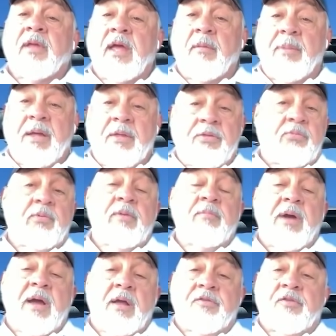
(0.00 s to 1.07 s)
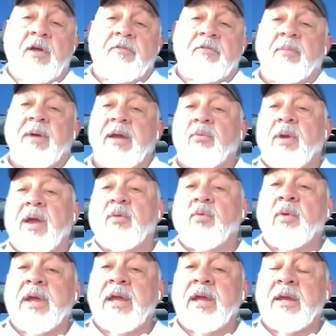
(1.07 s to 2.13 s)
at about three miles off my right
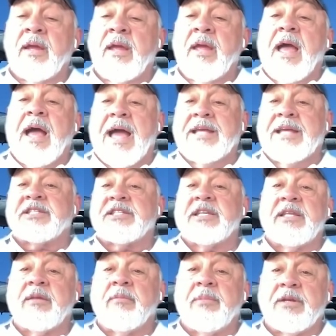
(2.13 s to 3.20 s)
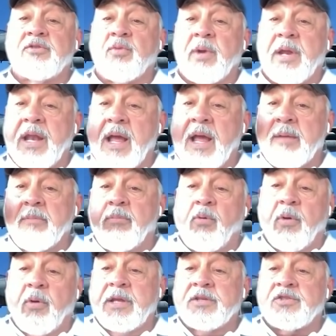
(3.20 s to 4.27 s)
wing, I see the MiG twenty-nine
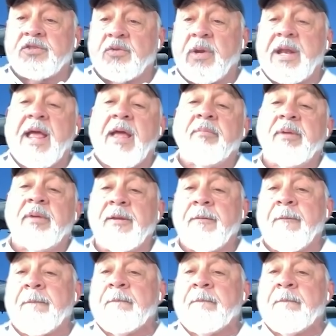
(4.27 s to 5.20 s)
pointing straight at me.